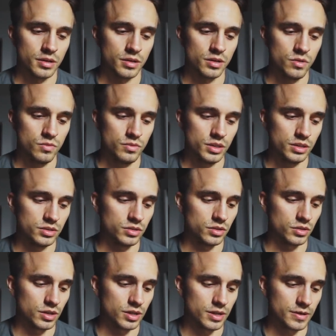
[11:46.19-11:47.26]
You know, it's
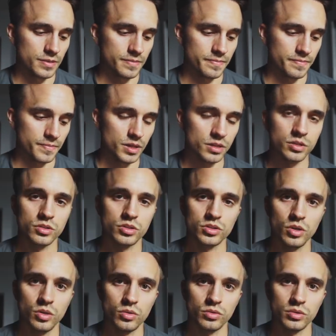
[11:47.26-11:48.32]
your, uh, it's your
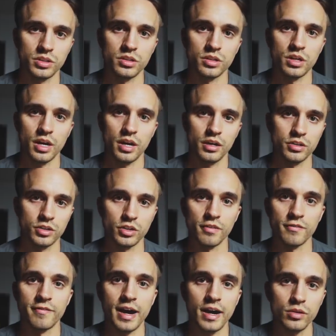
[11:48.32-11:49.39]
soul, it's your character,
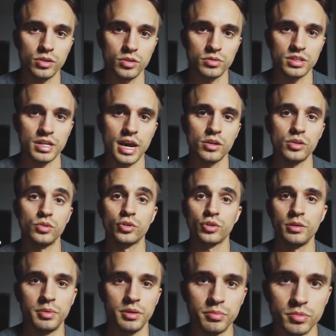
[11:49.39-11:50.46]
your values, and how you
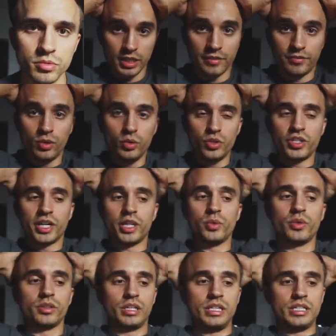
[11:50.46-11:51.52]
treat people. If you
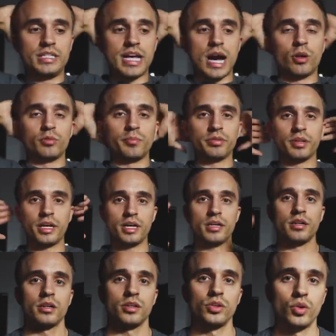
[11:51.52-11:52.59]
genuinely downplay
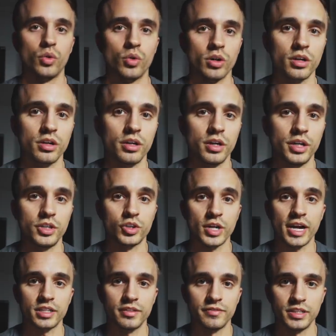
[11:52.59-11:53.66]
your
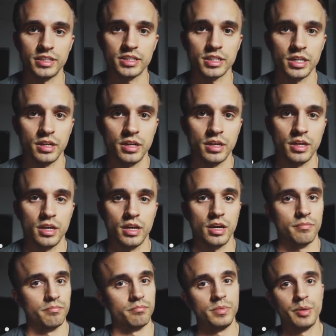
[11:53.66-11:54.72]
attractiveness,
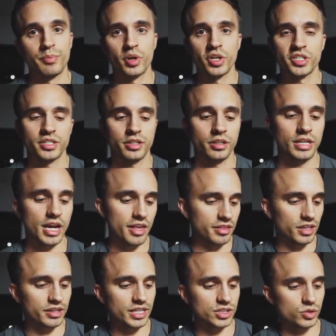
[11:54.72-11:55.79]
me personally, I
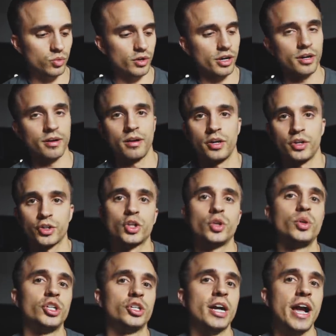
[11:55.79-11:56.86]
think that's where
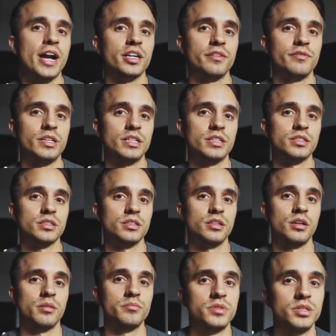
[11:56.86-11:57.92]
true attractiveness
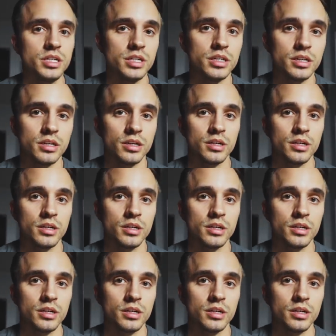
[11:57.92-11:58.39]
comes in.